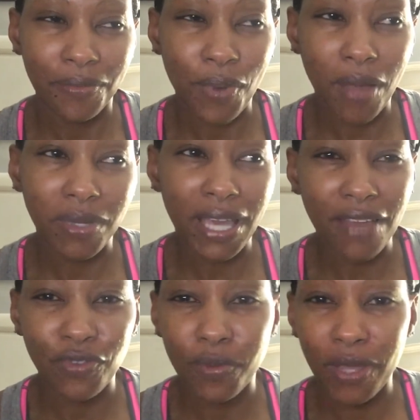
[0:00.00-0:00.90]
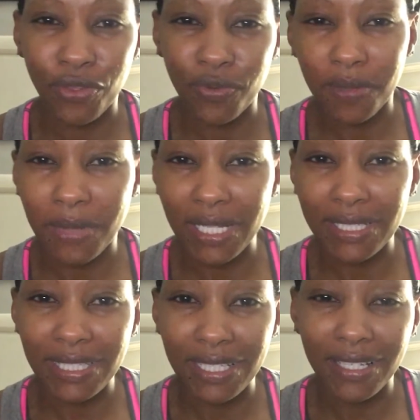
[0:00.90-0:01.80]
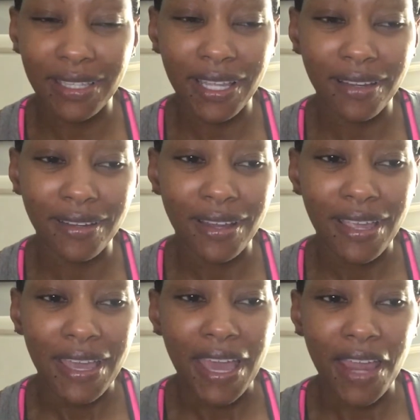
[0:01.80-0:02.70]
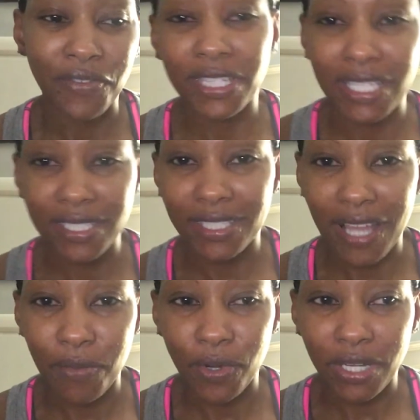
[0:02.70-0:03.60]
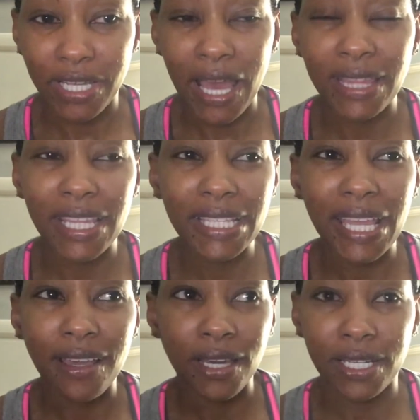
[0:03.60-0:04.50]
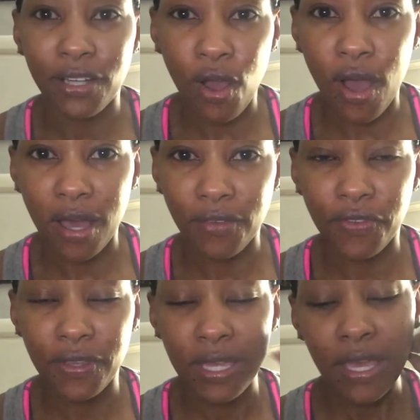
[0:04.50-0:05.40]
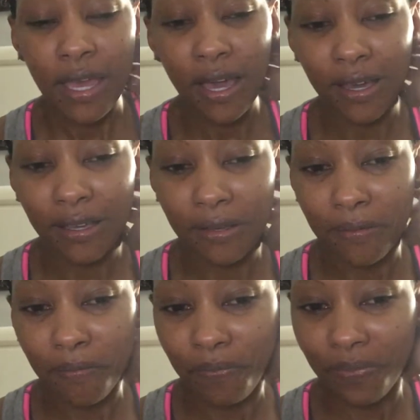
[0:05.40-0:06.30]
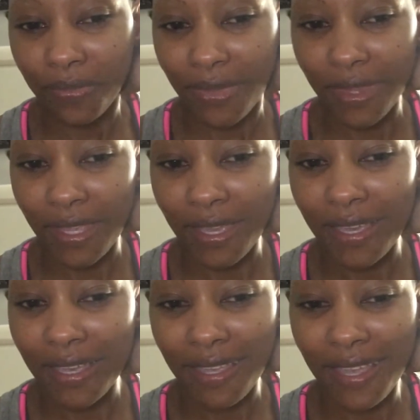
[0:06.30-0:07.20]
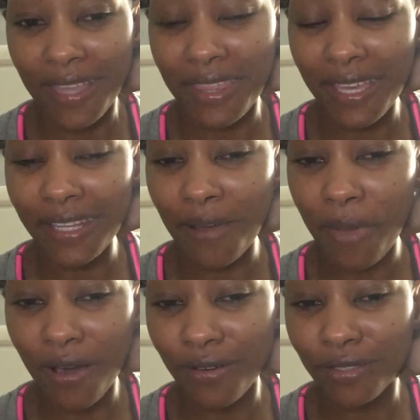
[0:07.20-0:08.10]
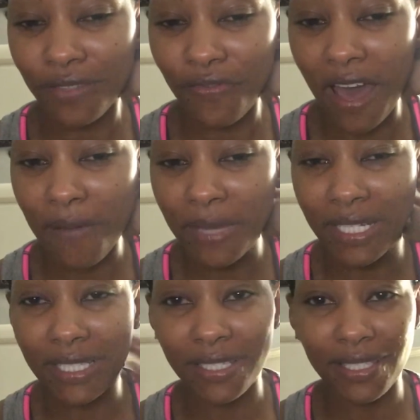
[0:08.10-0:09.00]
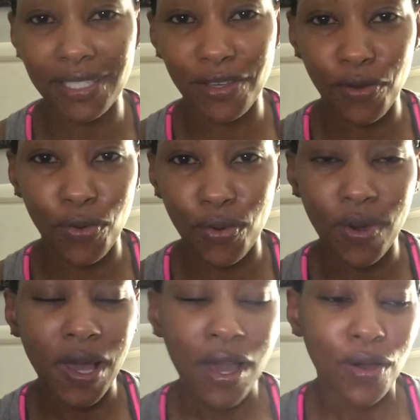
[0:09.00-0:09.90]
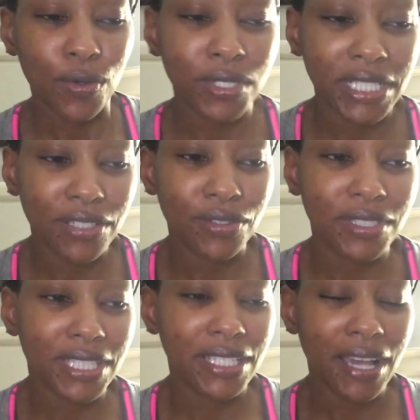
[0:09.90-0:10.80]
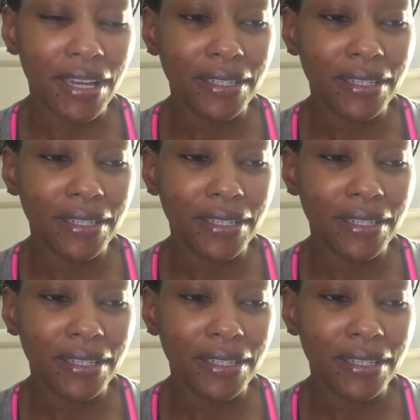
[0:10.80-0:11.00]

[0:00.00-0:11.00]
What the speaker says: probably after about 3 minutes sitting there, everything just stopped working. I think they cut it off. And then about 5 minutes into the whole ordeal, the